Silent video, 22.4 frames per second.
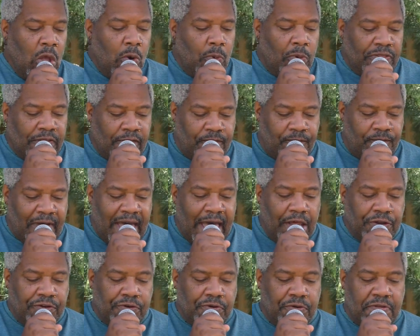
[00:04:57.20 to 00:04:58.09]
when the
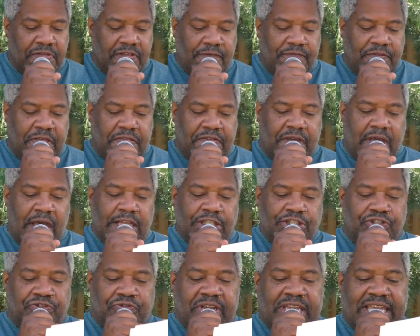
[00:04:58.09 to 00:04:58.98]
founders of this
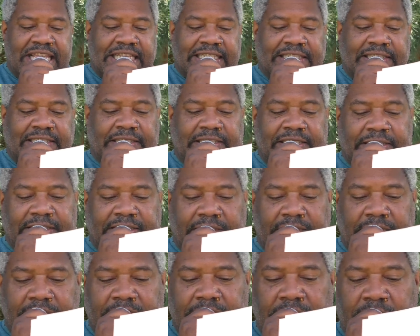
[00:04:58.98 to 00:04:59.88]
country
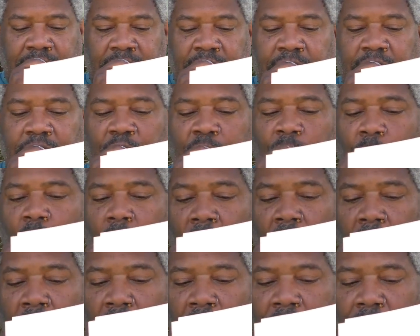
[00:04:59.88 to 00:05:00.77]
insisted in
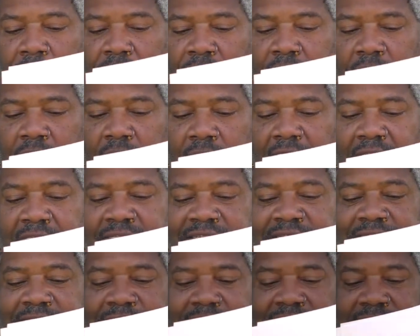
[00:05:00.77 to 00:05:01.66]
word and
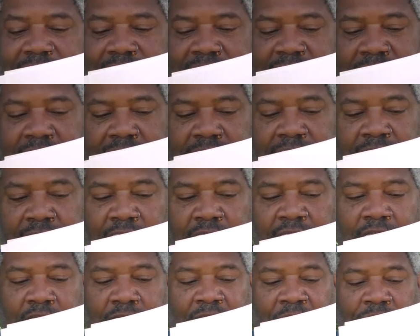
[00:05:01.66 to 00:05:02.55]
in deed
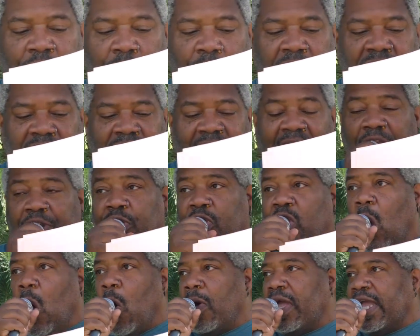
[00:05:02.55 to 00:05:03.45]
that there was not
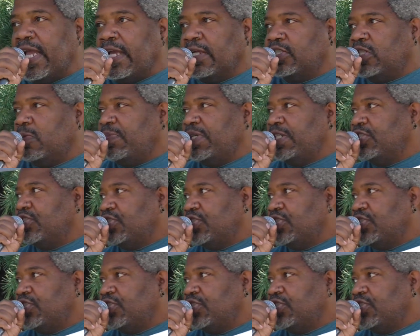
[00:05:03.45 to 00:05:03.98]
going to be